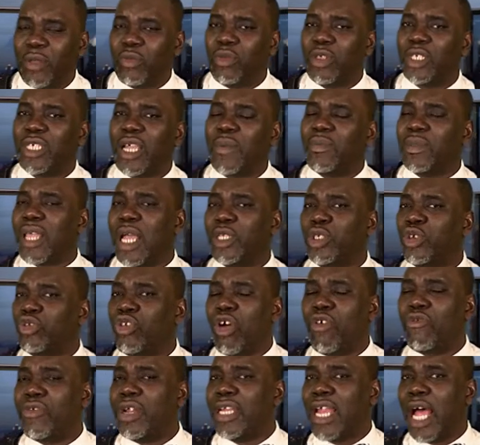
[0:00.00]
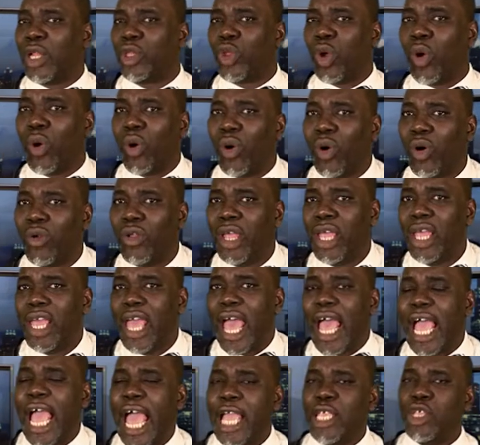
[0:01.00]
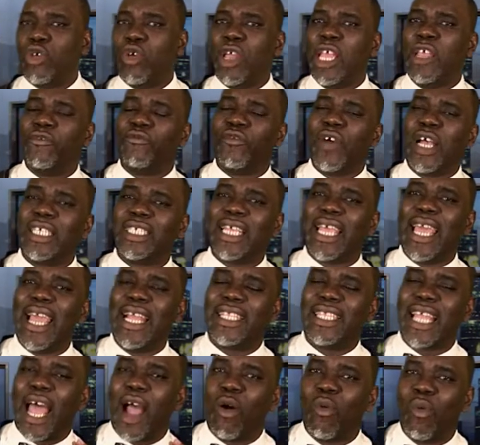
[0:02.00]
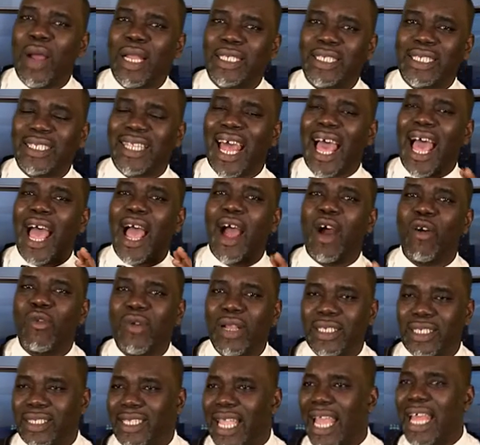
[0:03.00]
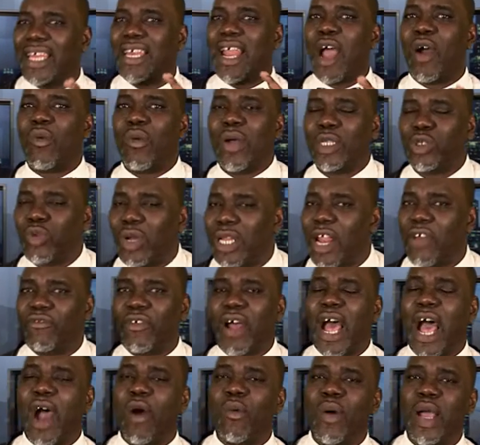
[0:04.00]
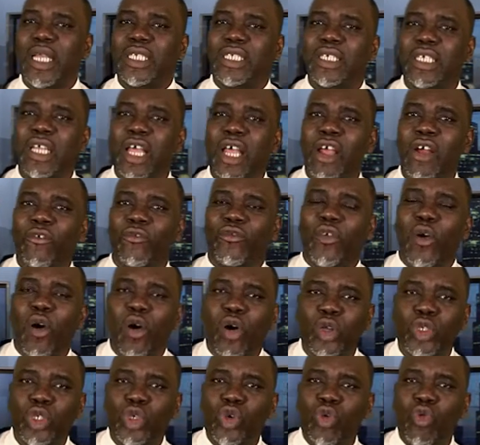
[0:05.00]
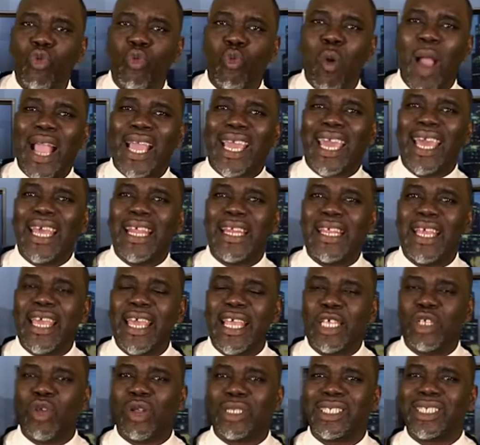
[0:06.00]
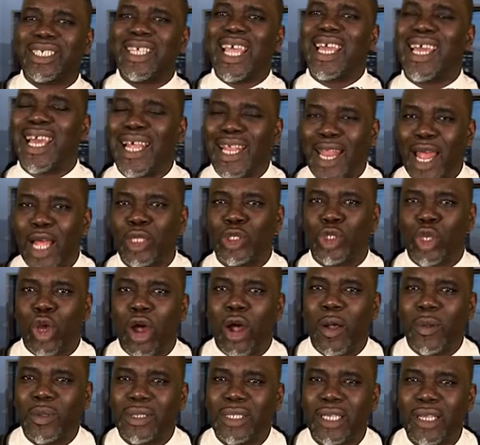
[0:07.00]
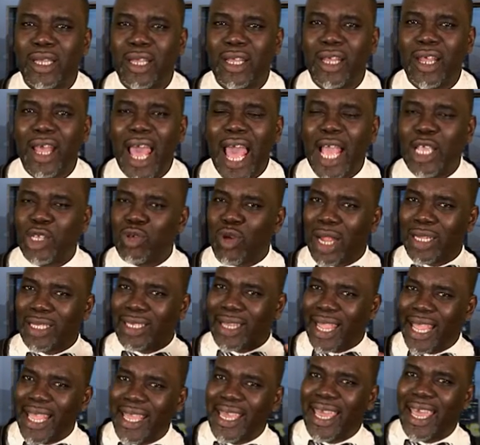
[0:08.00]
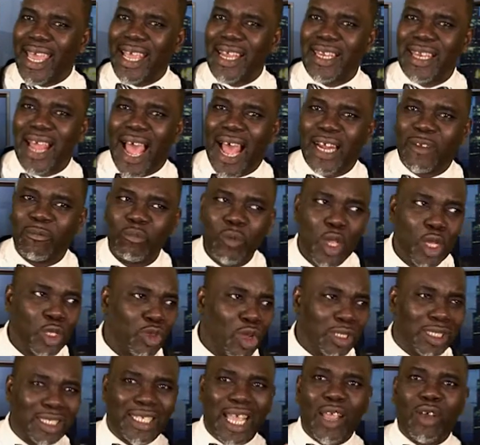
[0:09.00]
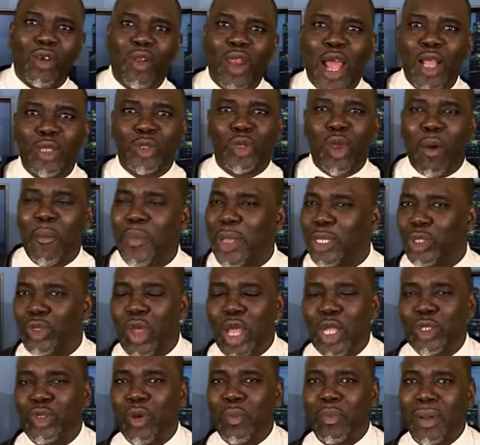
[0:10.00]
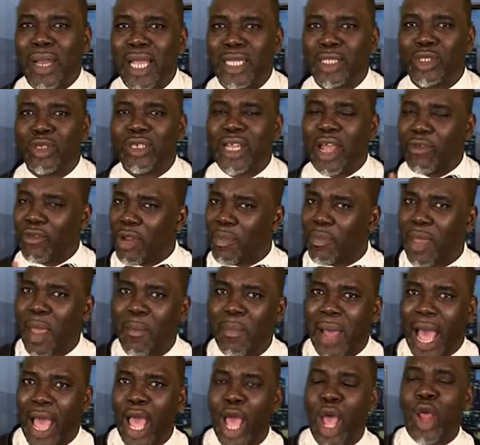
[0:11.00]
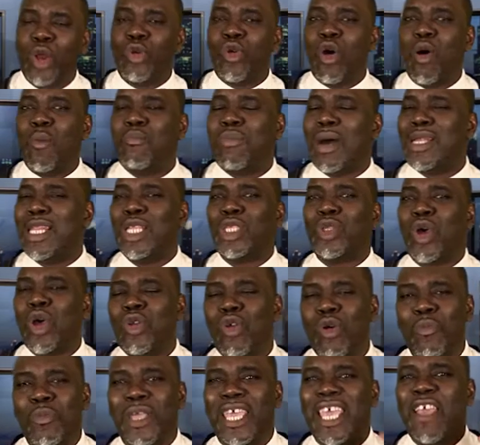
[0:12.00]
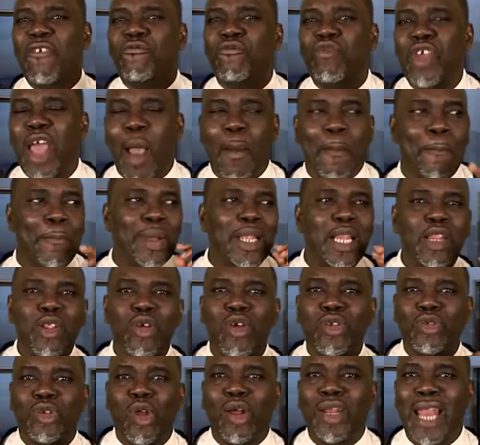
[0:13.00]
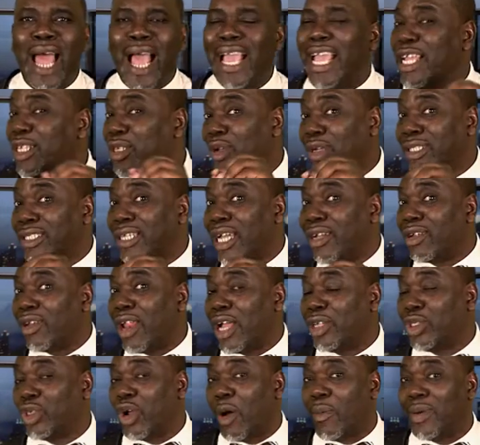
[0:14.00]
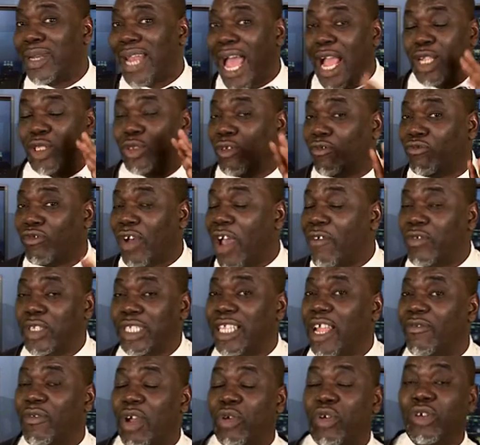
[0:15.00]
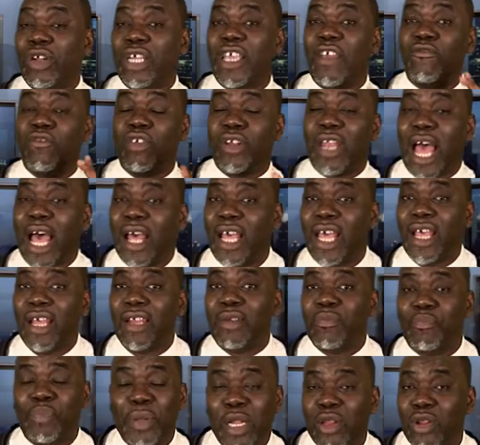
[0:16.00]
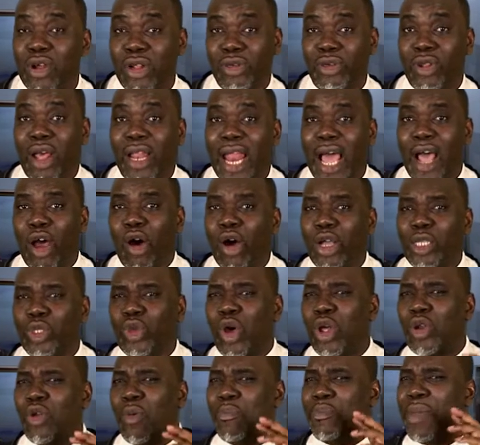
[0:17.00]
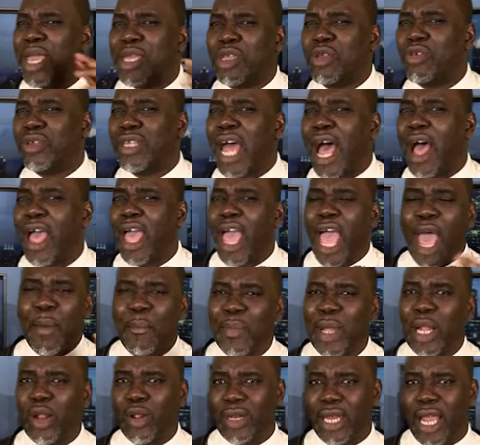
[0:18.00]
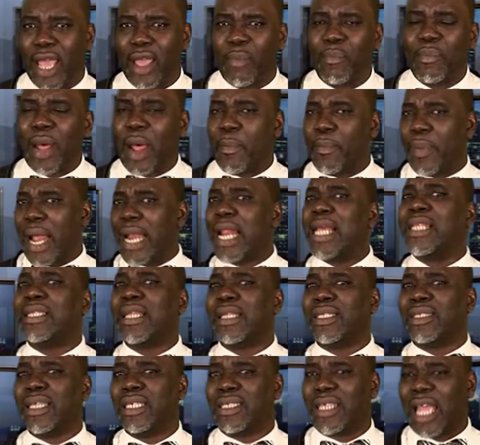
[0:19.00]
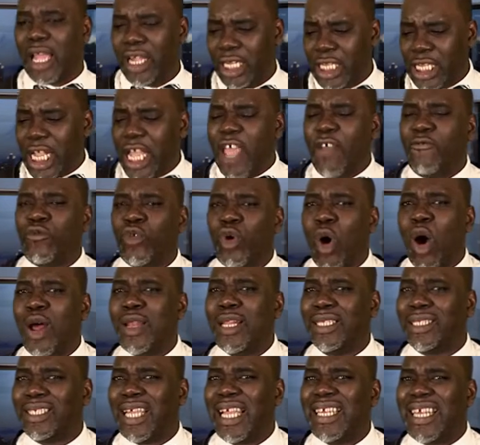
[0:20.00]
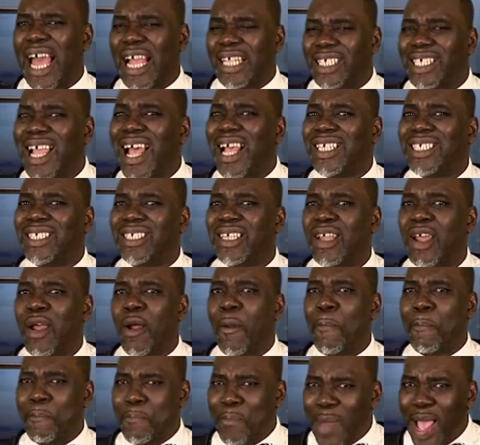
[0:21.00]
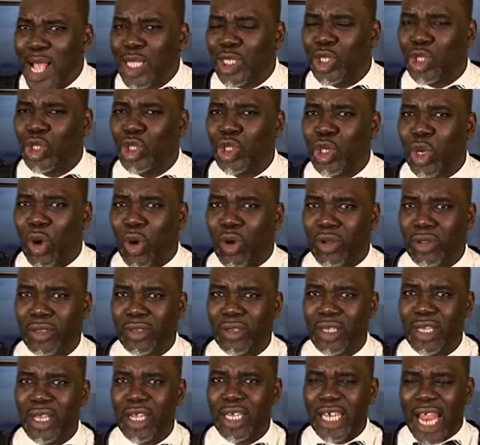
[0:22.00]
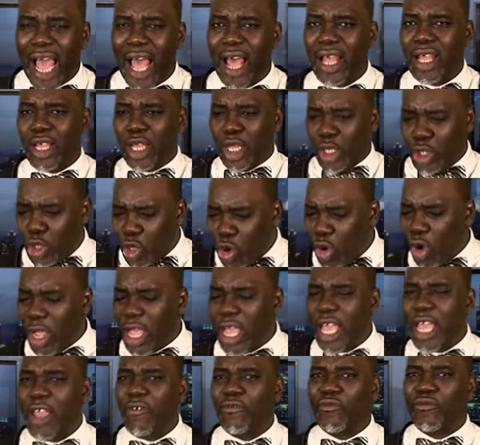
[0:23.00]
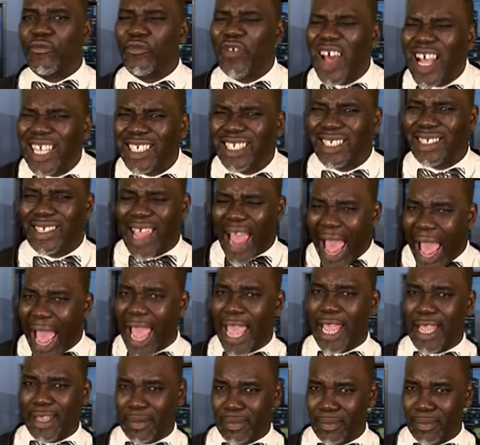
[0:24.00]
sometimes you don't read at all, and, and, you invest 8 hours, 9 hours, 10 hours, whatever hours for you working in your secular jobs. And you are thinking that your secular job is going to bless you. Now remember, nobody's going to give you a billion dollar in your secular job. Nine to five is never going to give you that billion dollar or it's going to make you that a millionaire. But brothers and sisters, if God is saying that, just make sure that you invest time